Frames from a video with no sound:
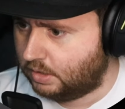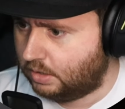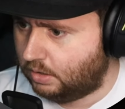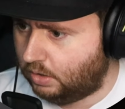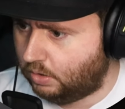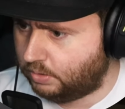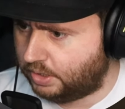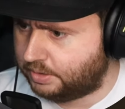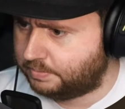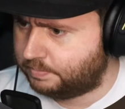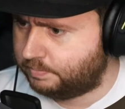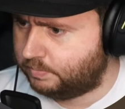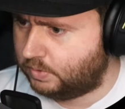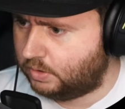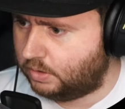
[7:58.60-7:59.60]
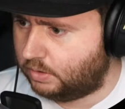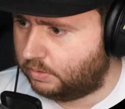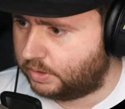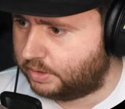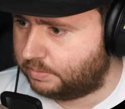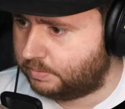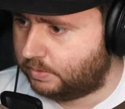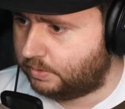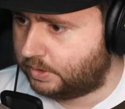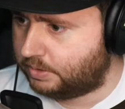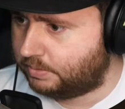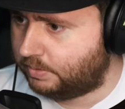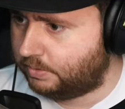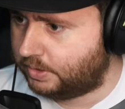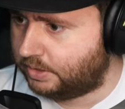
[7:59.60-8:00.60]
Oh god. Oh god. Oh god.
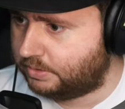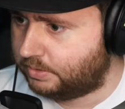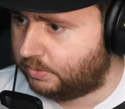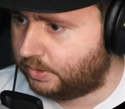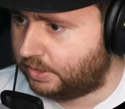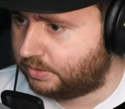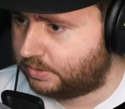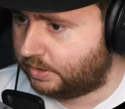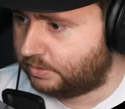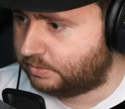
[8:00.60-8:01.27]
Oh god. Oh god. God.